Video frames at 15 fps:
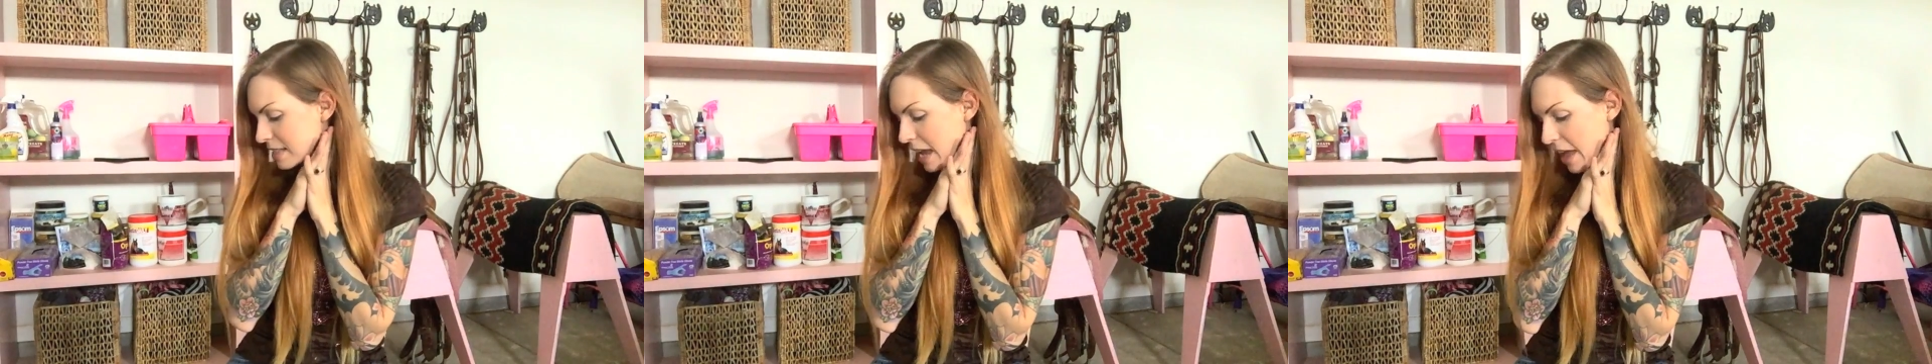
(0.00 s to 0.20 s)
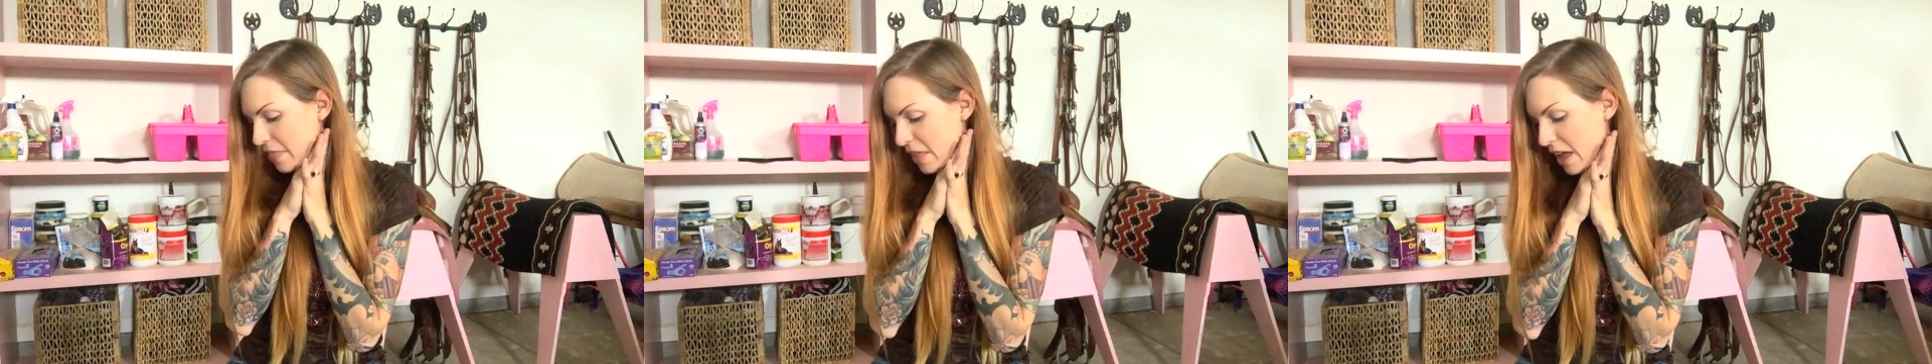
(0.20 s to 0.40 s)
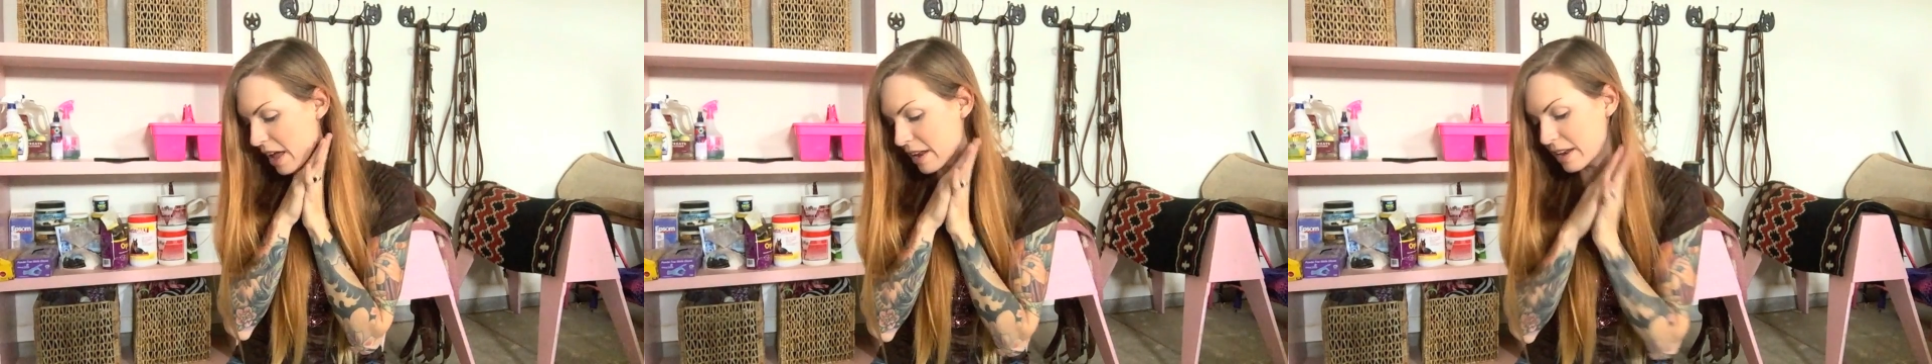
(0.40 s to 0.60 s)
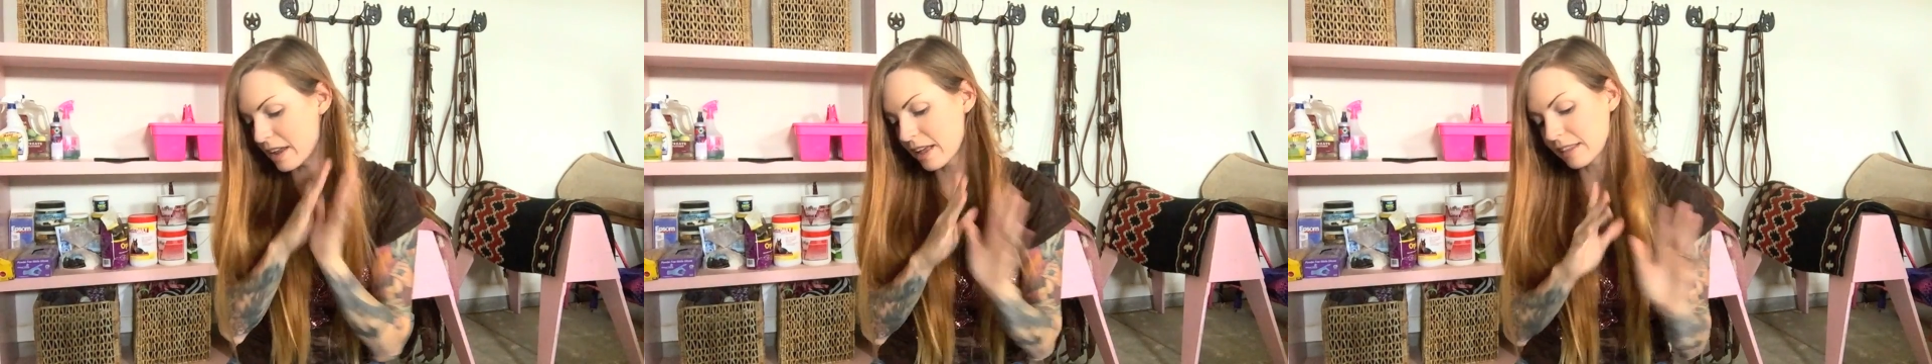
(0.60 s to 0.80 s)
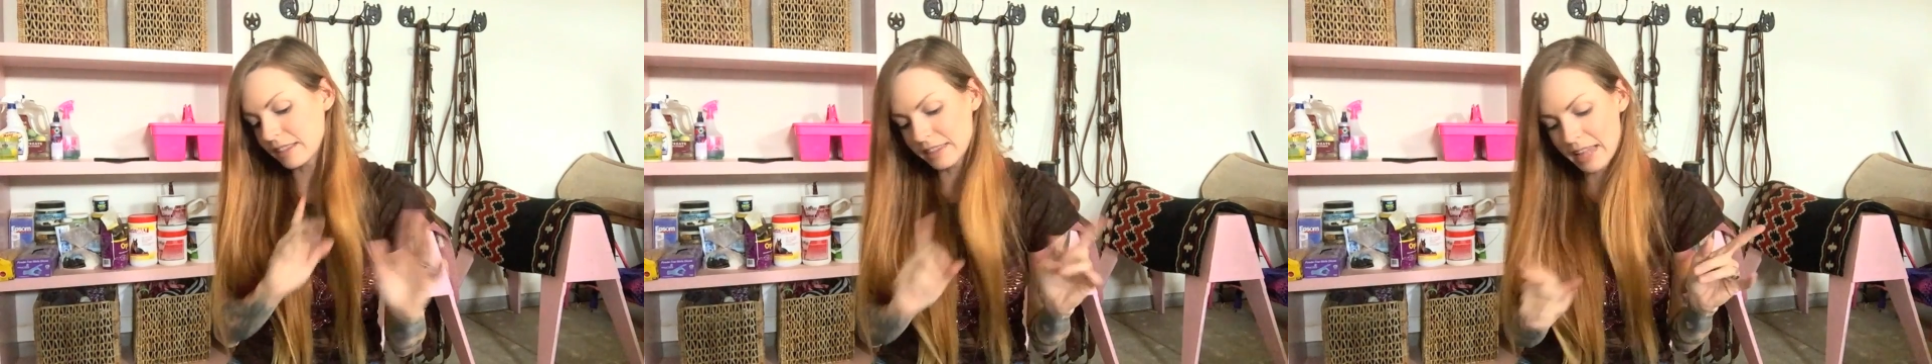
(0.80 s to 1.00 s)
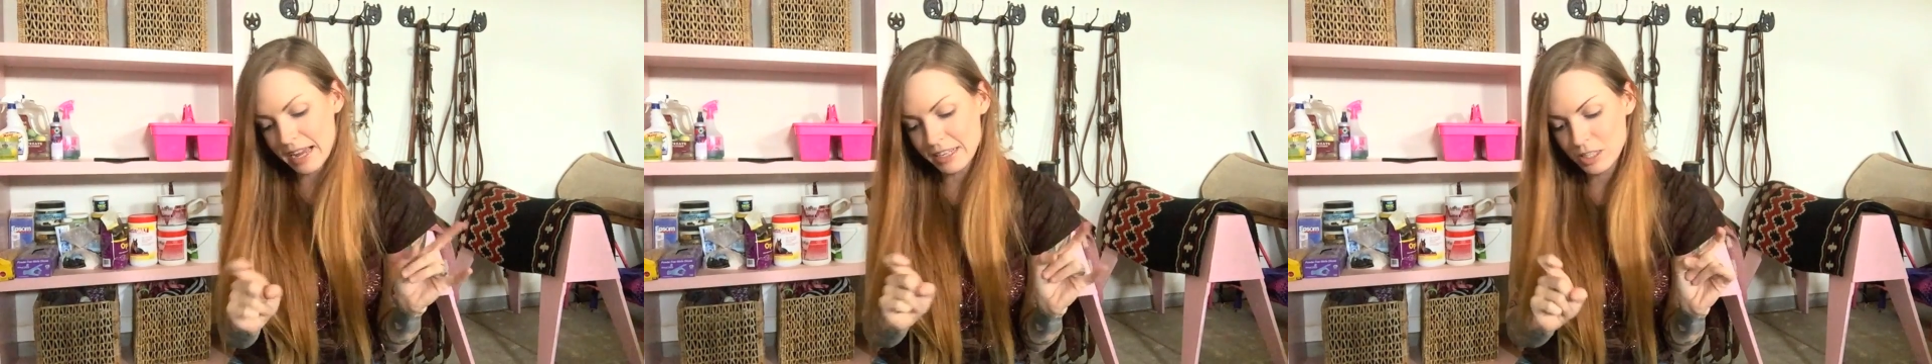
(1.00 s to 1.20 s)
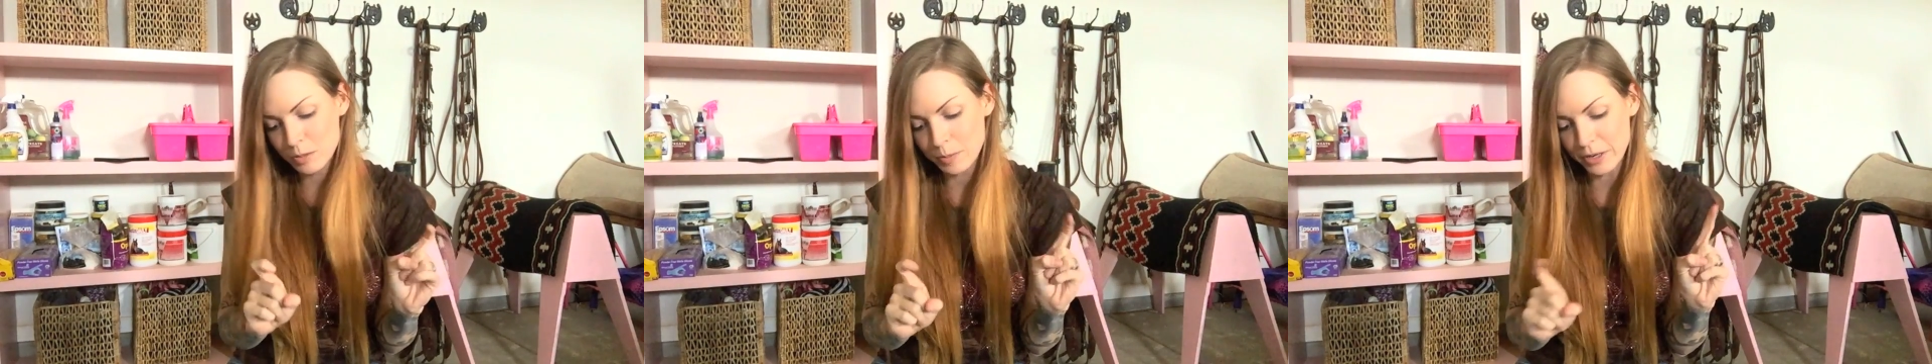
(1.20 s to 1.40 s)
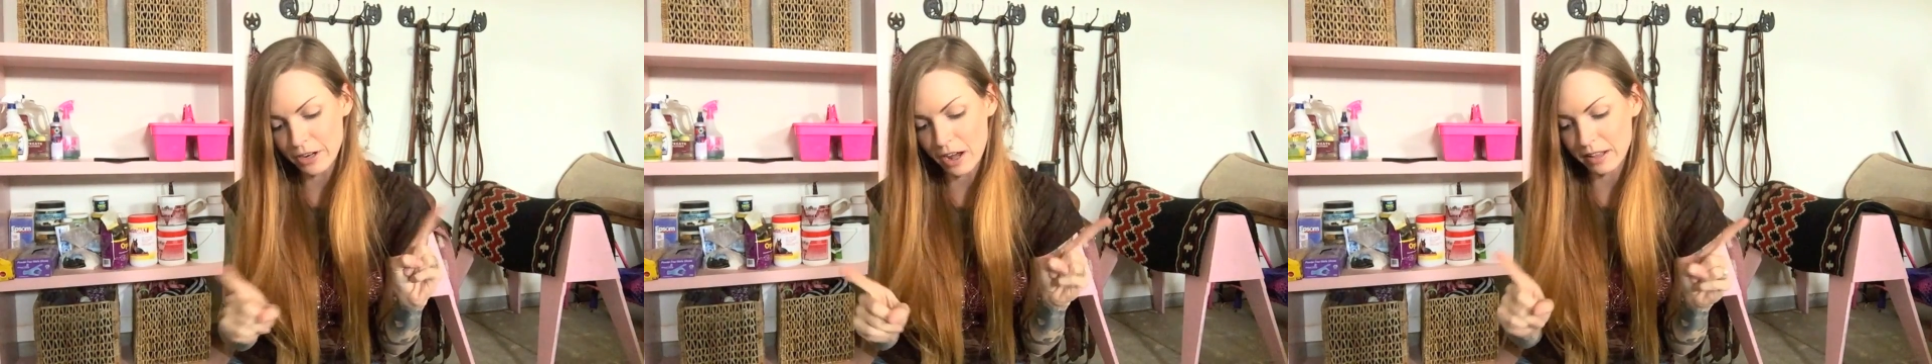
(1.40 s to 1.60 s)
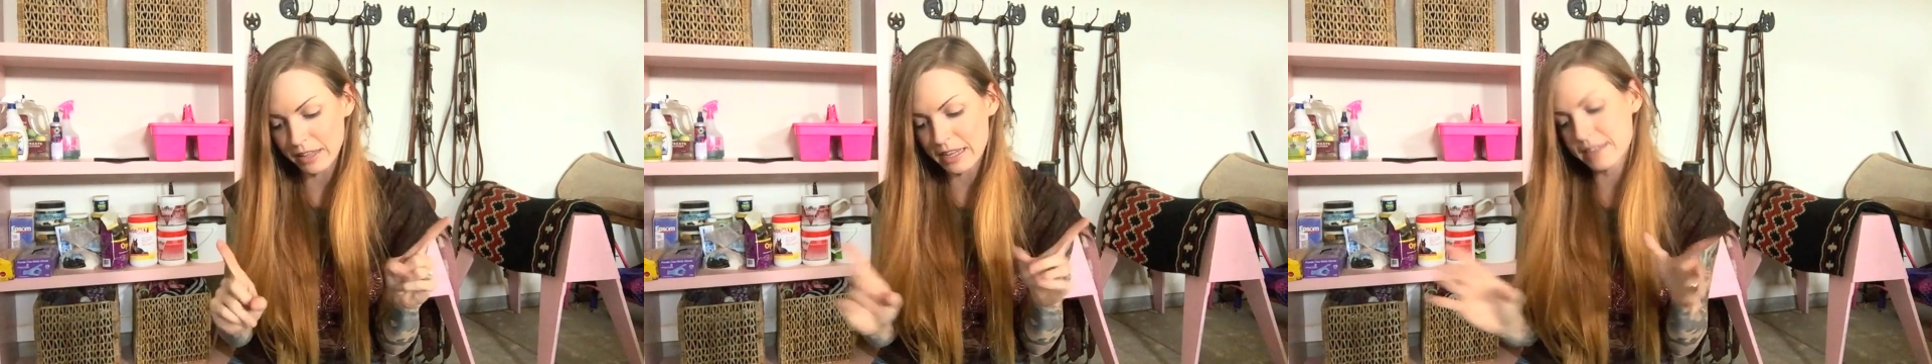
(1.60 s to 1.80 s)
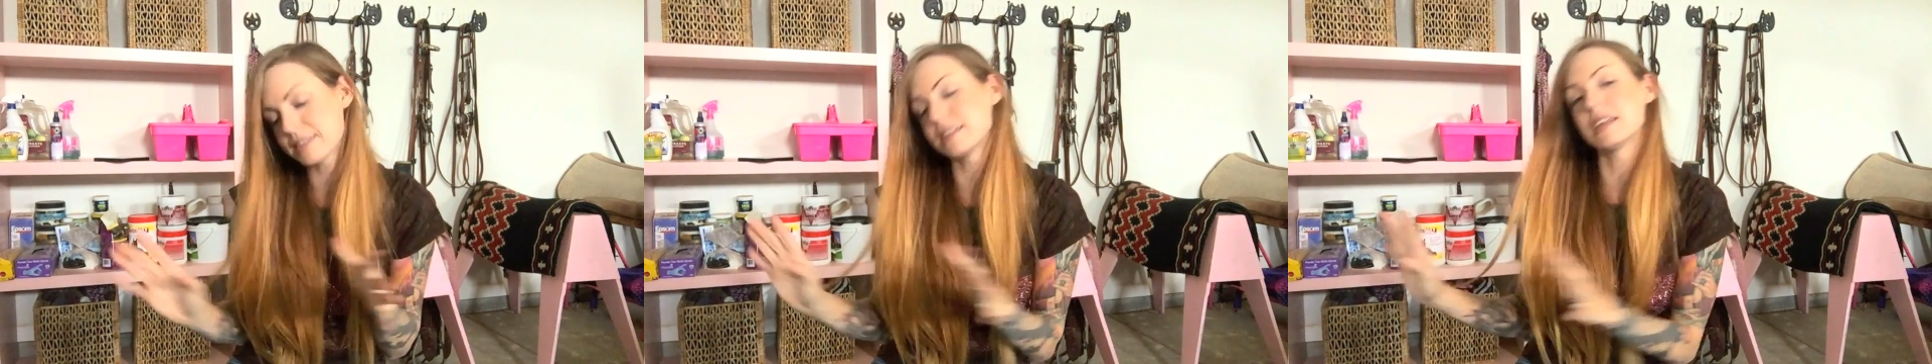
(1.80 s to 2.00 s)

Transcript: And then last but not least,